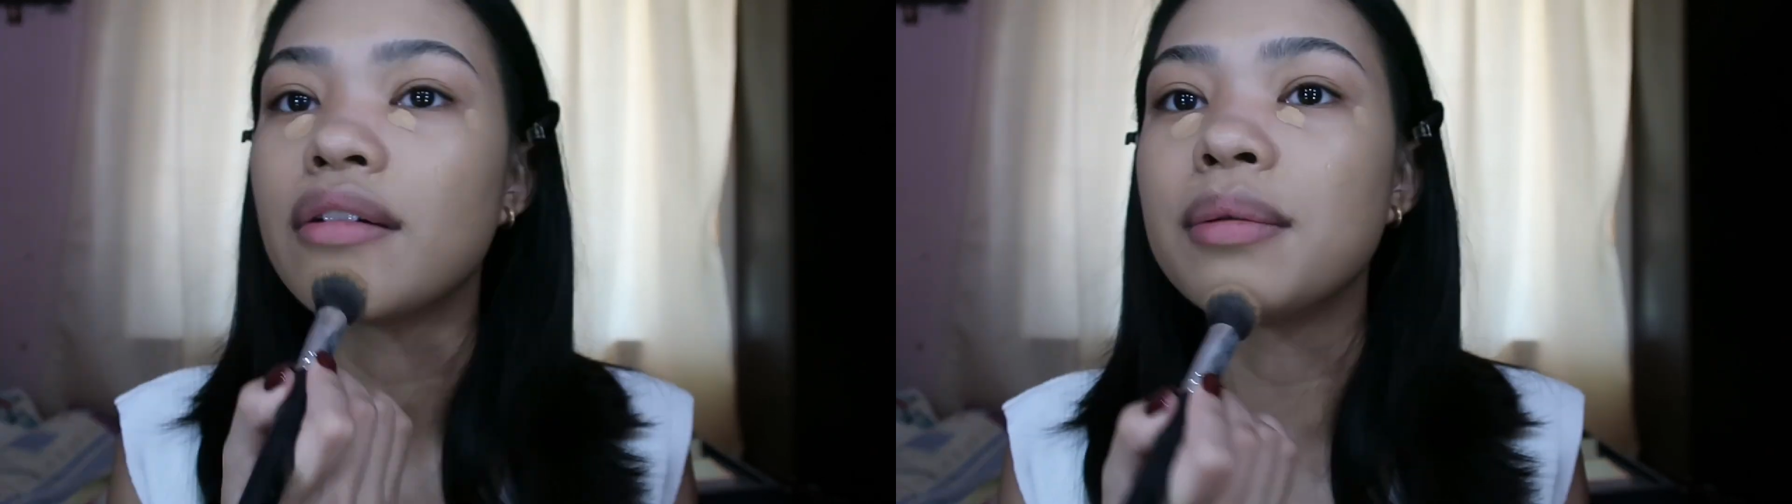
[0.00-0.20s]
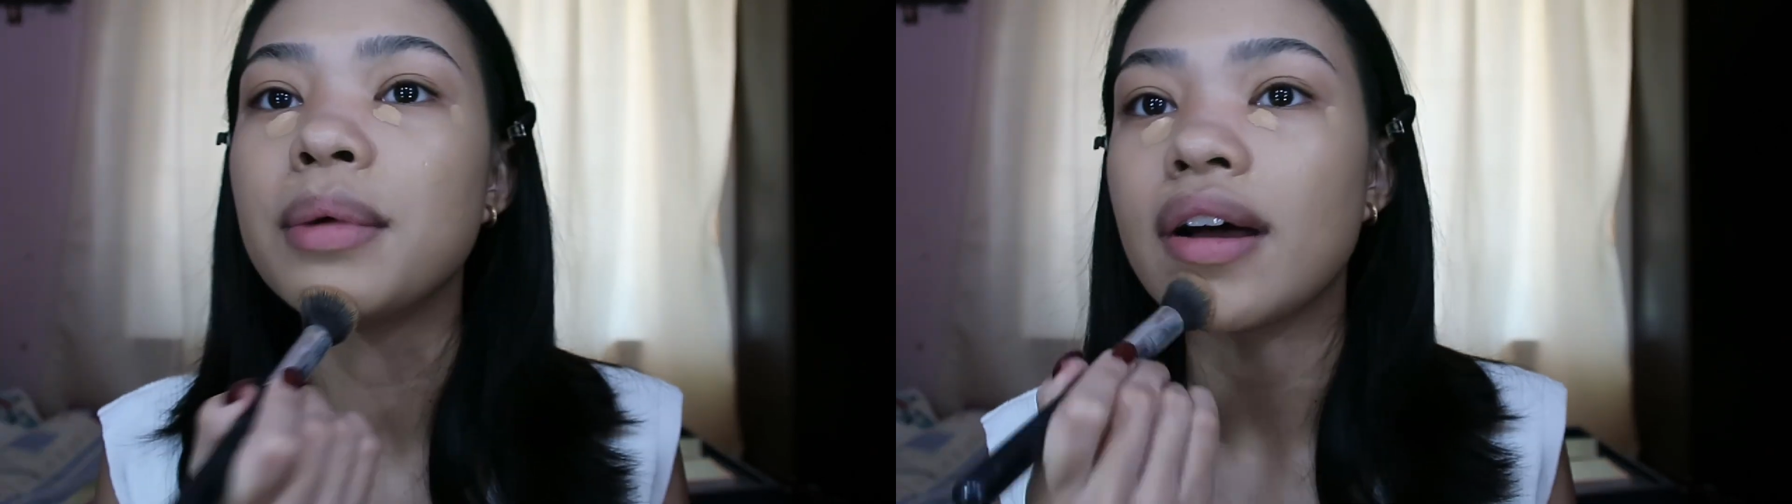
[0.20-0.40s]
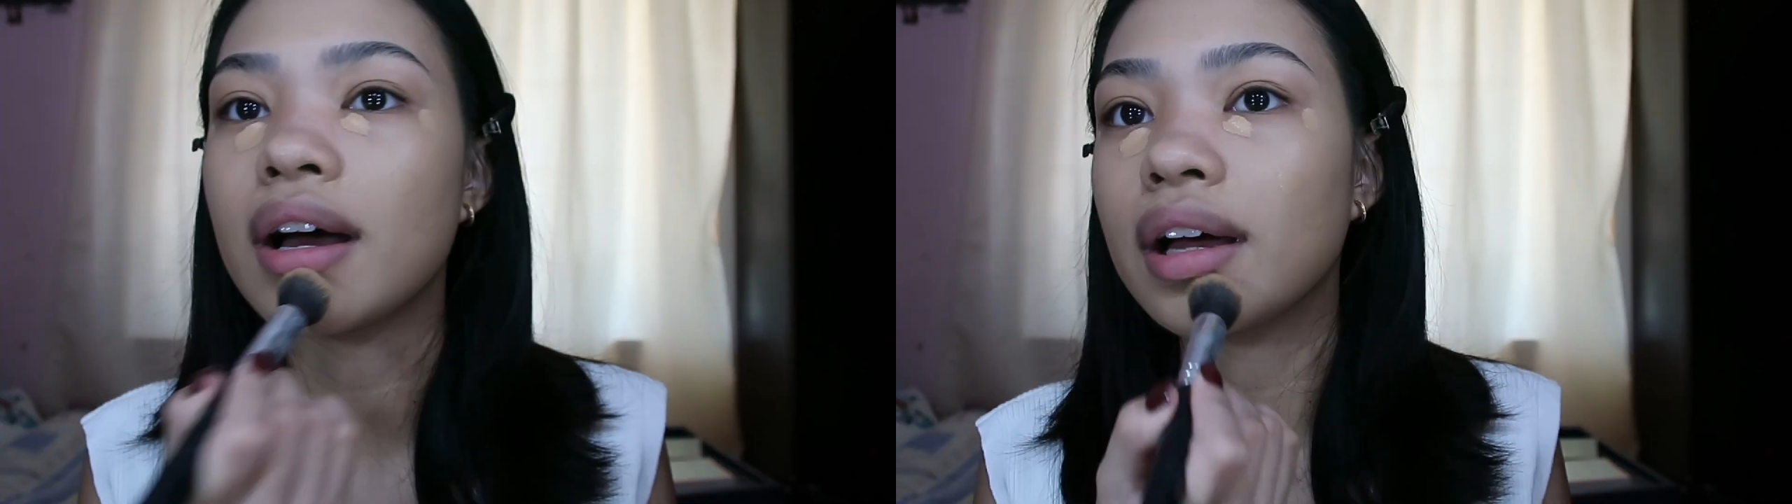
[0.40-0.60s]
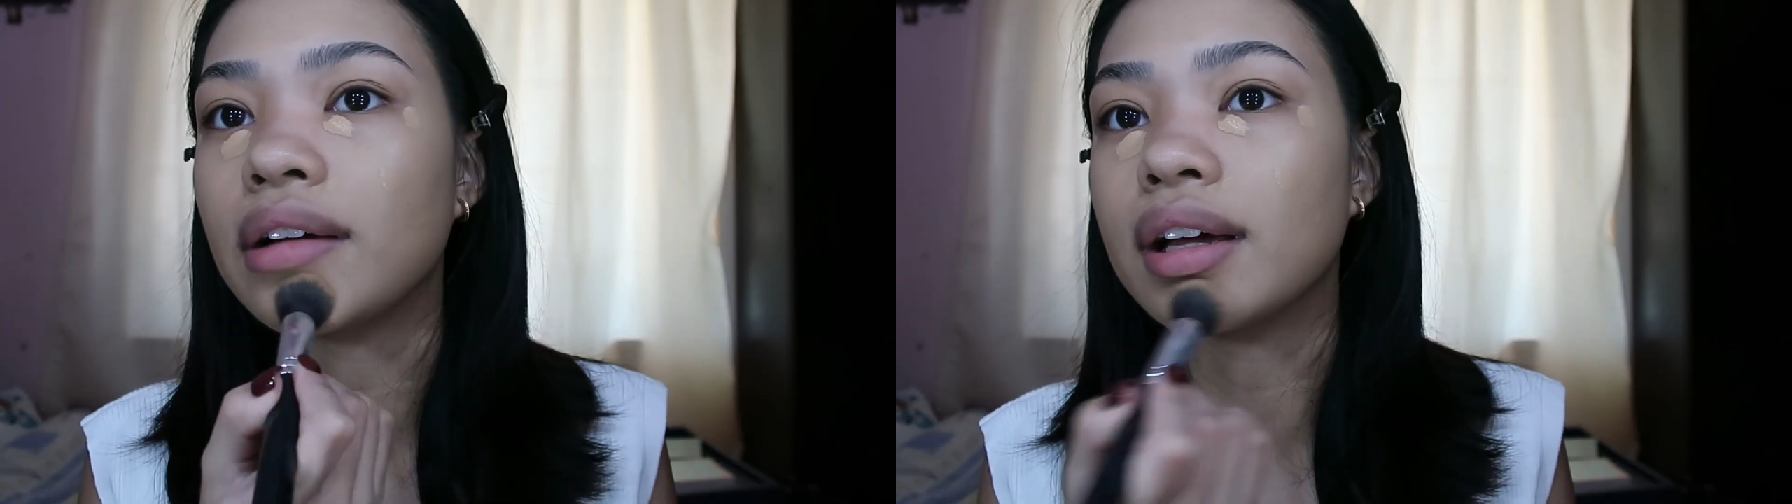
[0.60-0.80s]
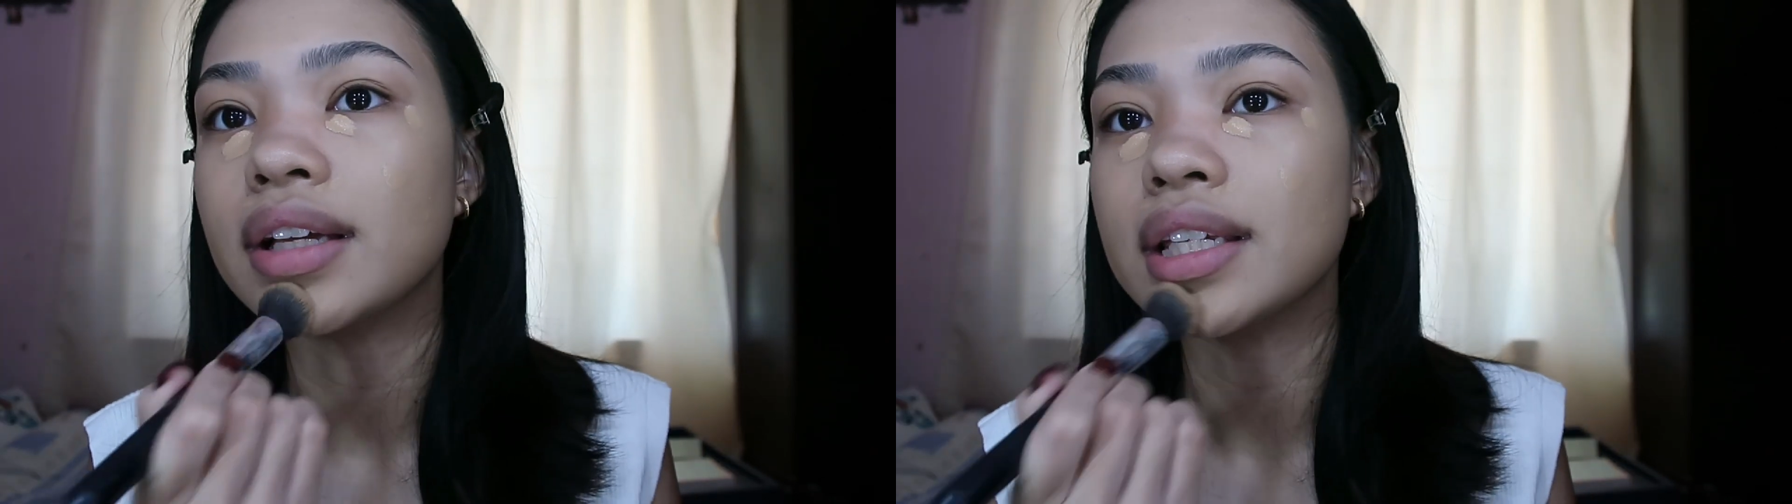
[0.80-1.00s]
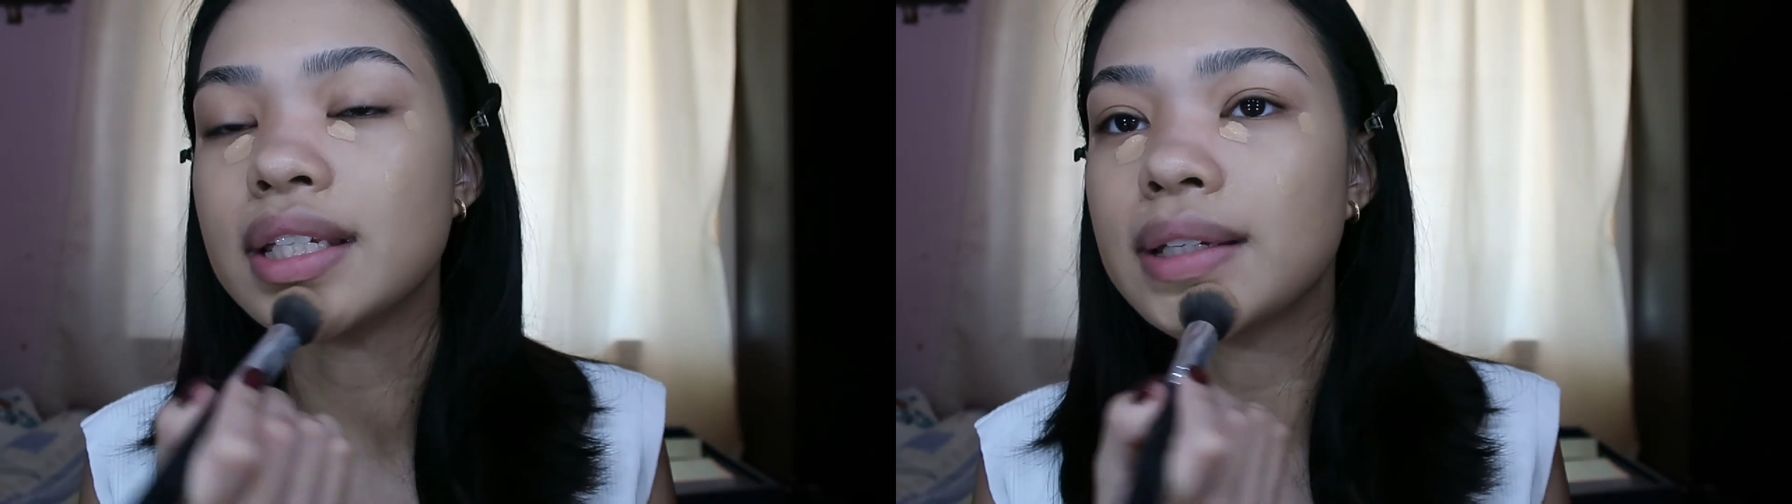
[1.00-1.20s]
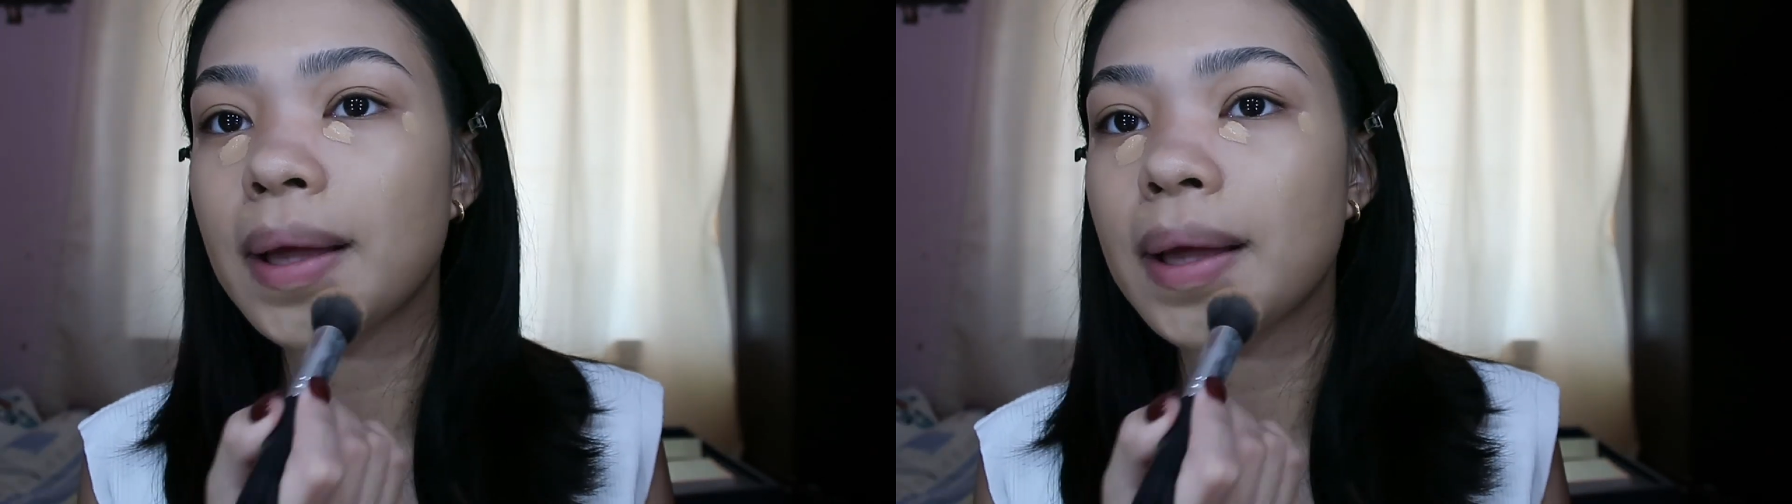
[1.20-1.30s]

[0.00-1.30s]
because